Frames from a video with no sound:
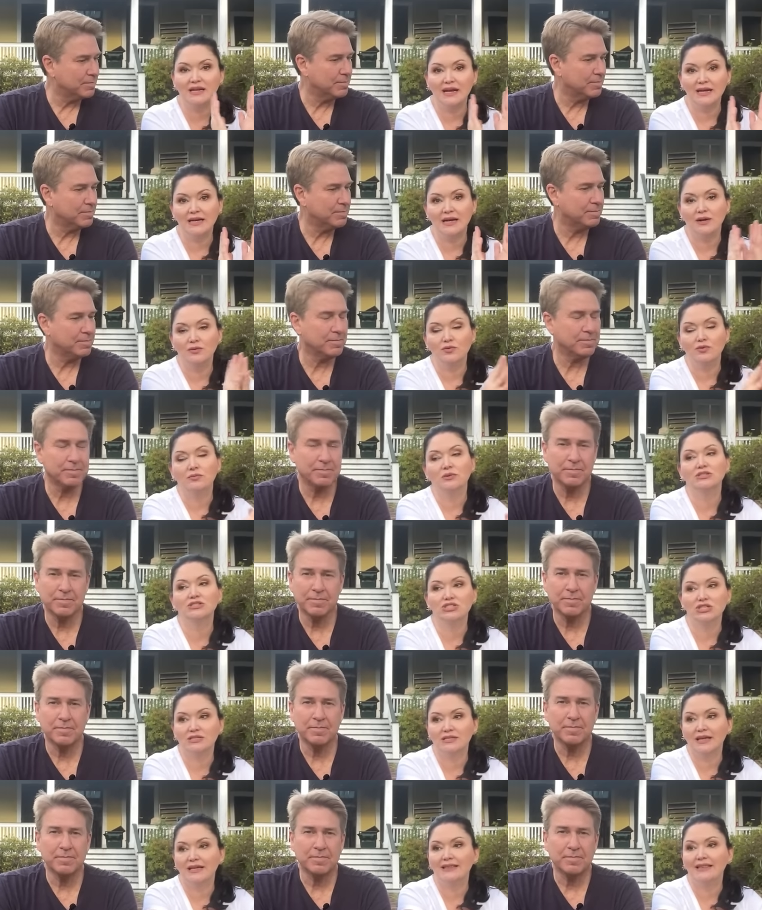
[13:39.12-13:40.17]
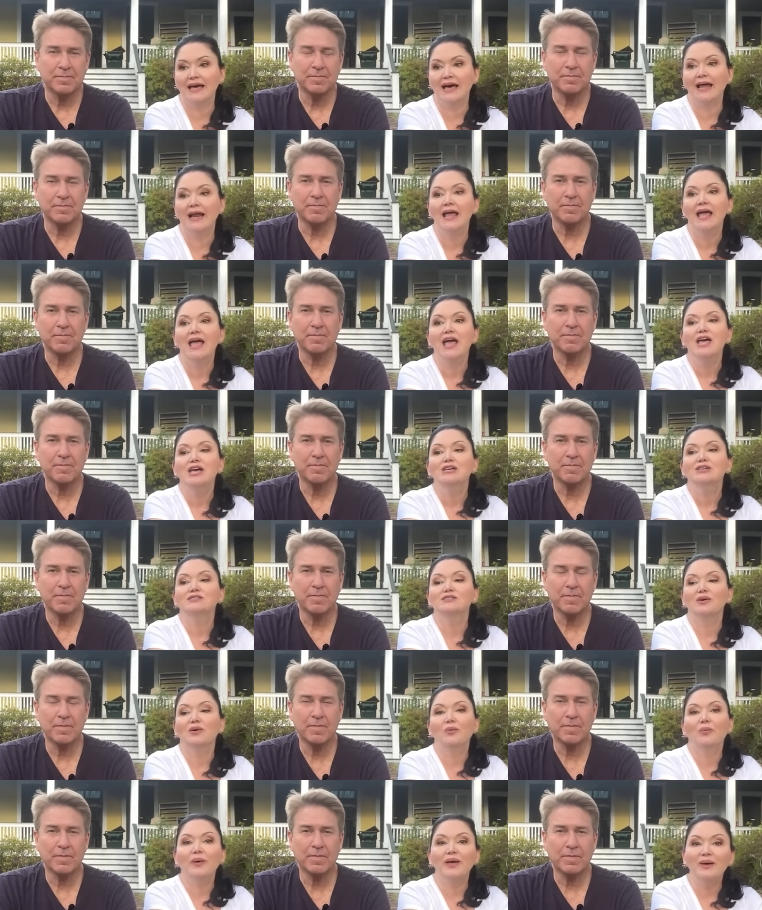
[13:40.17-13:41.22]
Speaker 1: eighty-nine room looked just like that. So
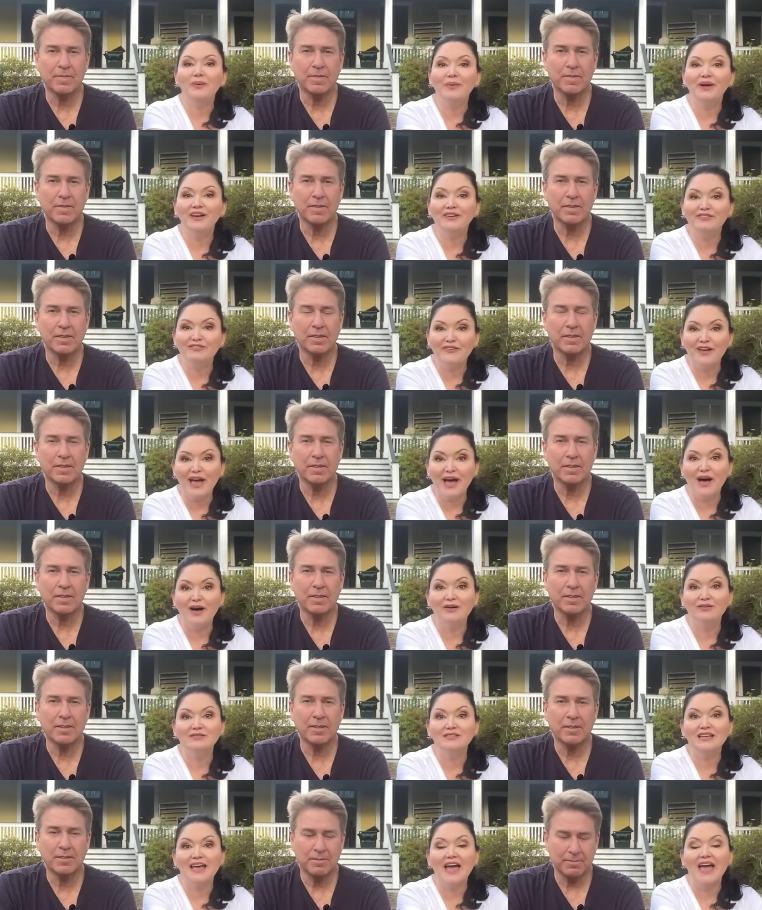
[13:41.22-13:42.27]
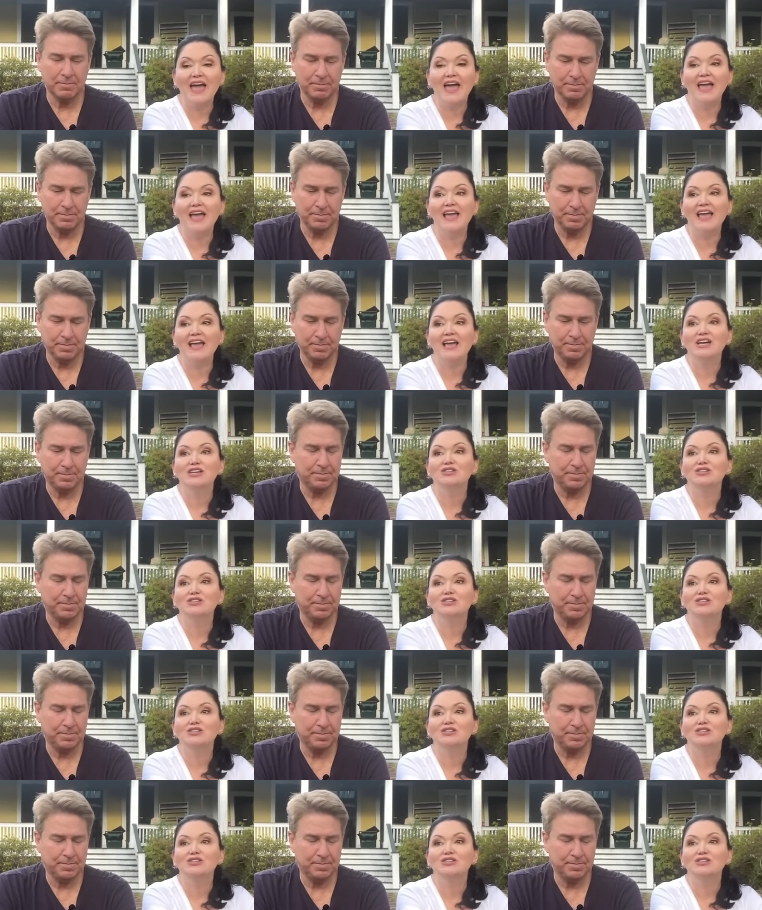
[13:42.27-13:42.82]
we went and found a